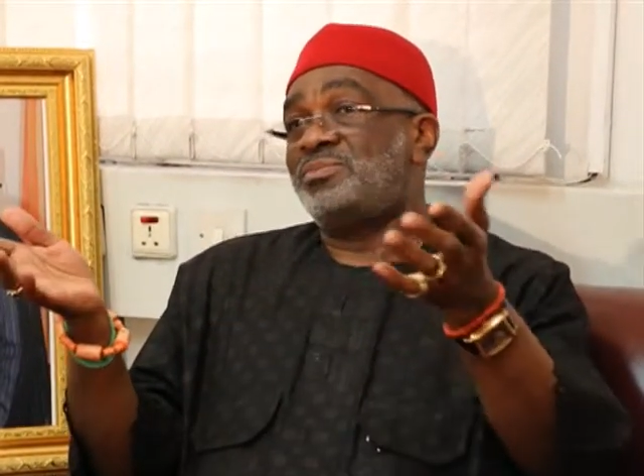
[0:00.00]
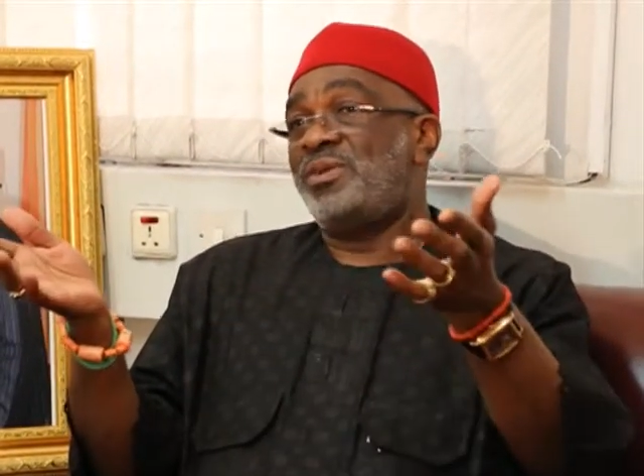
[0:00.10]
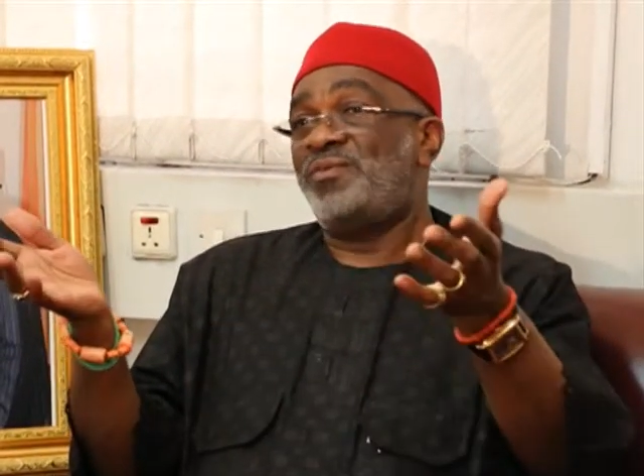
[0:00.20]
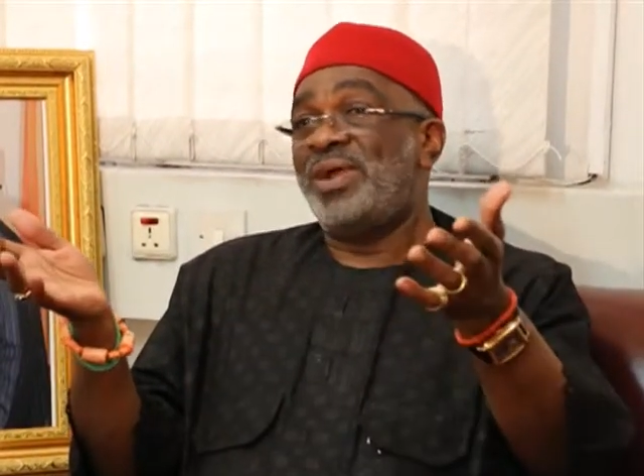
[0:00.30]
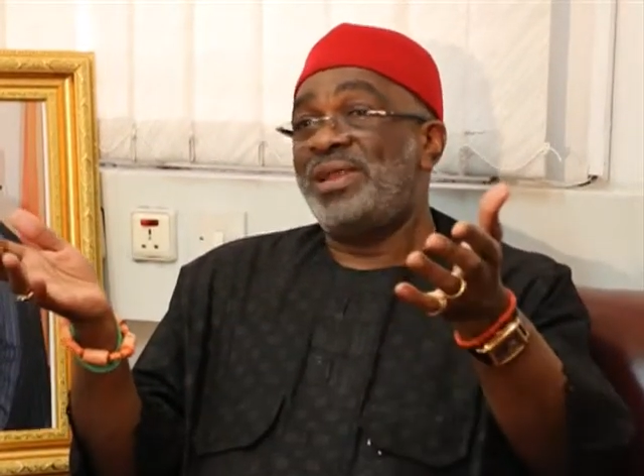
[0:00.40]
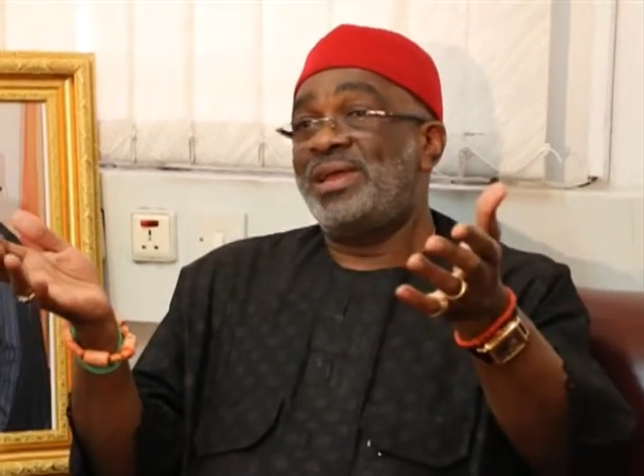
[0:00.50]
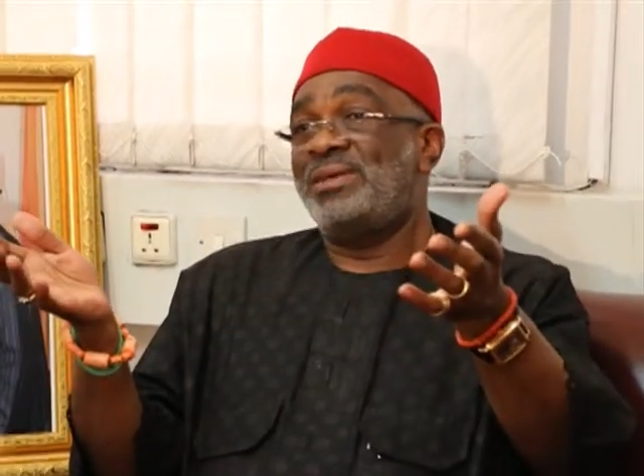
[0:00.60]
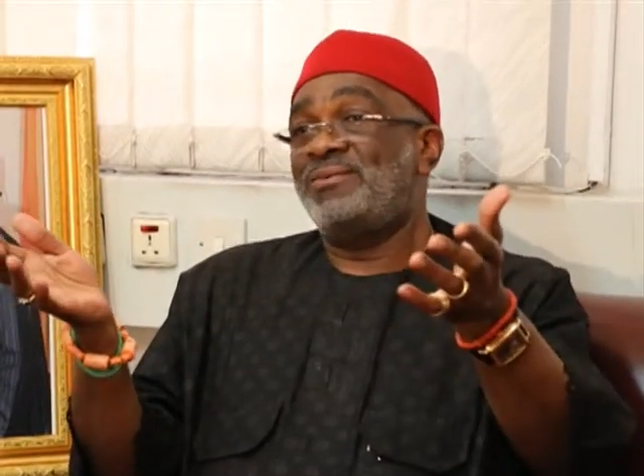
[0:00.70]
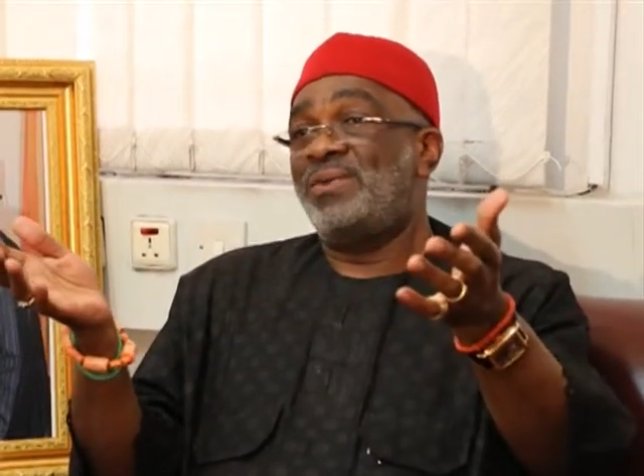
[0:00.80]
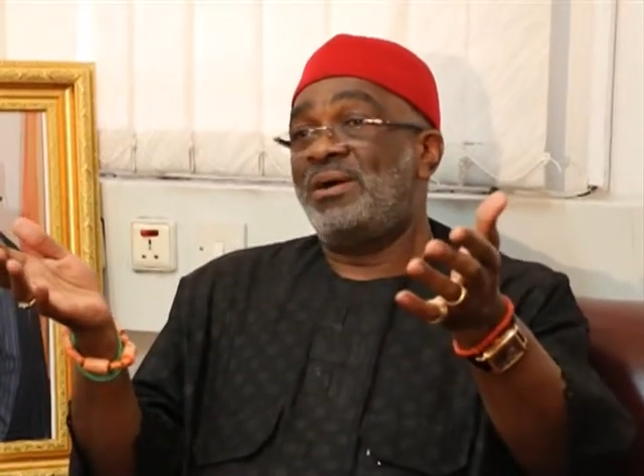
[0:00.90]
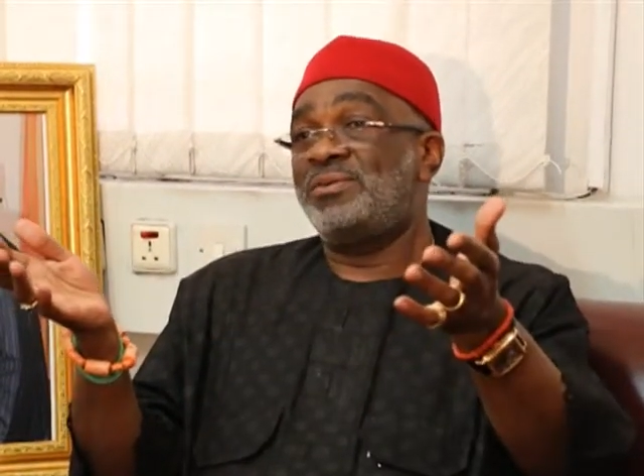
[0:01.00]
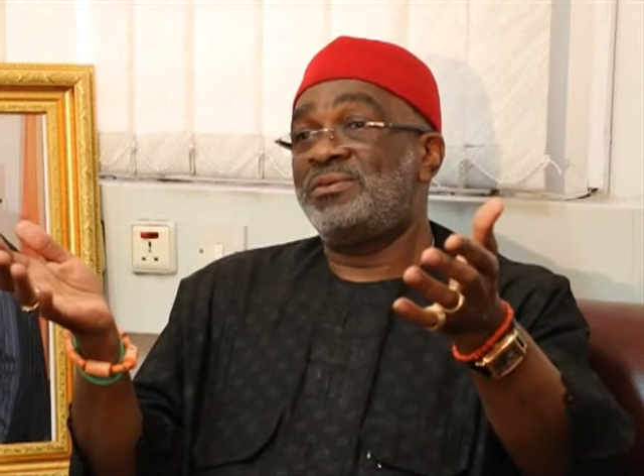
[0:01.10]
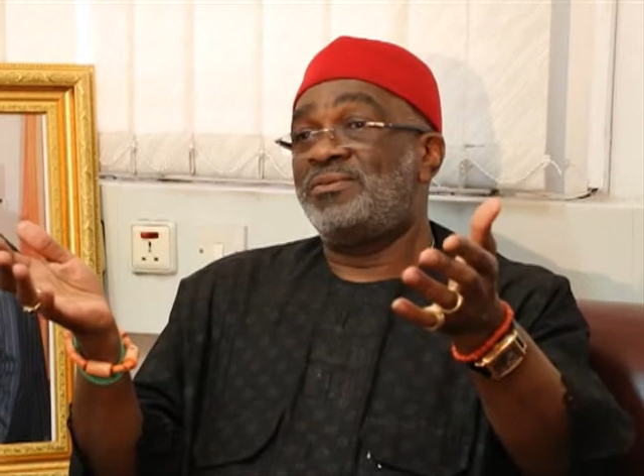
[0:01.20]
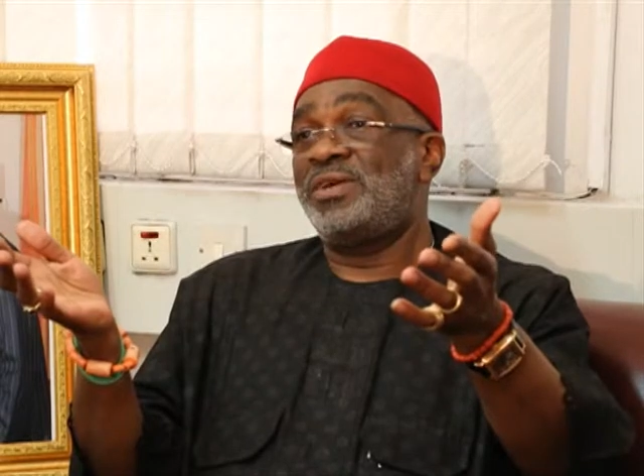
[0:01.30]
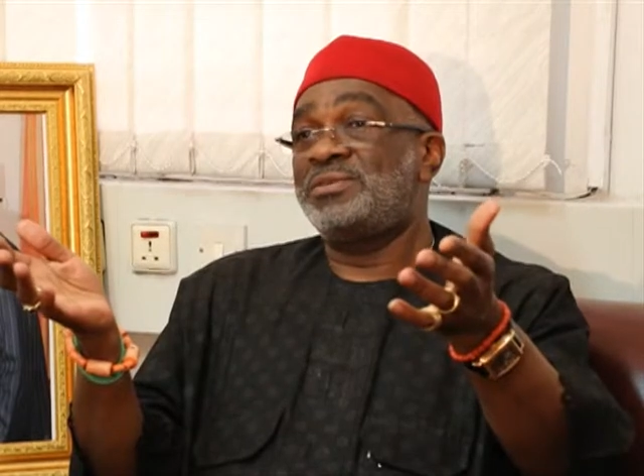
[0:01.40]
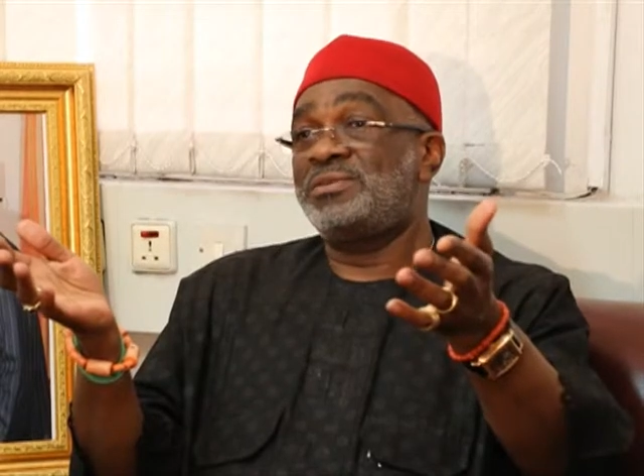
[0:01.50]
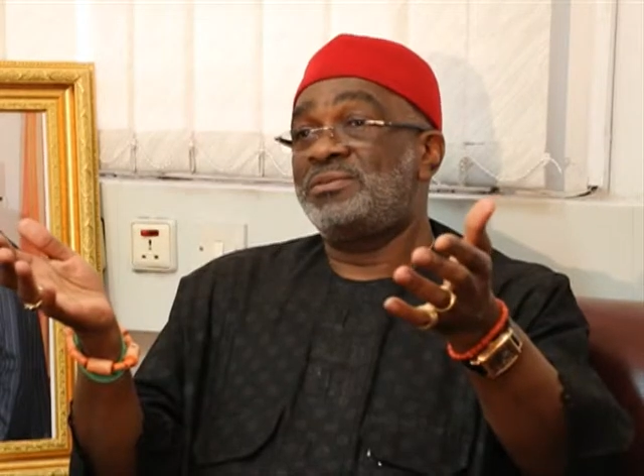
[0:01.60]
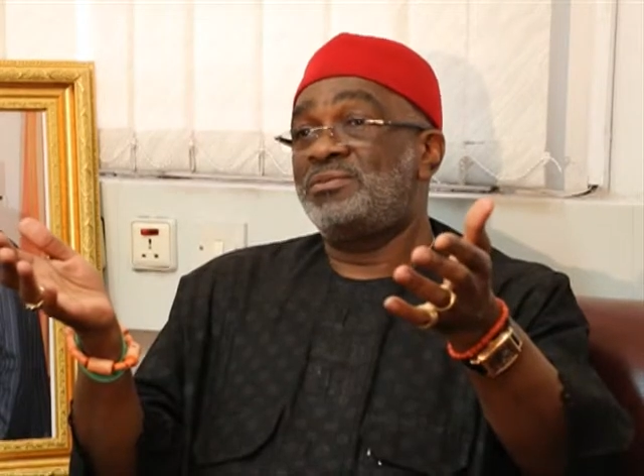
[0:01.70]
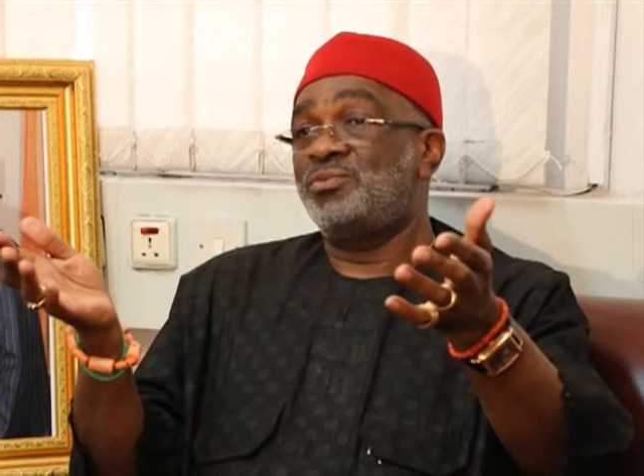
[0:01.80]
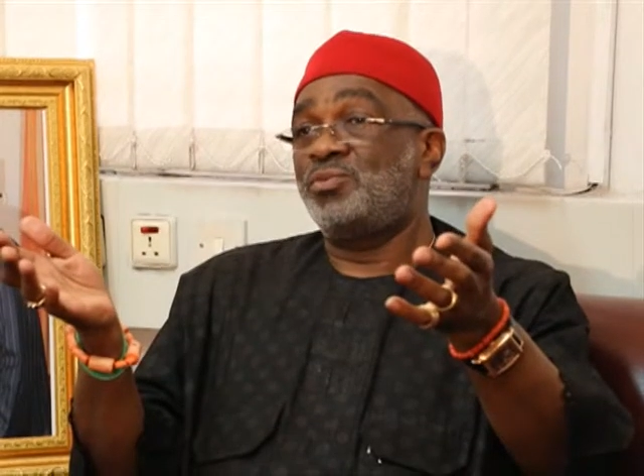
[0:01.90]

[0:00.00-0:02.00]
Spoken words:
we finally found the first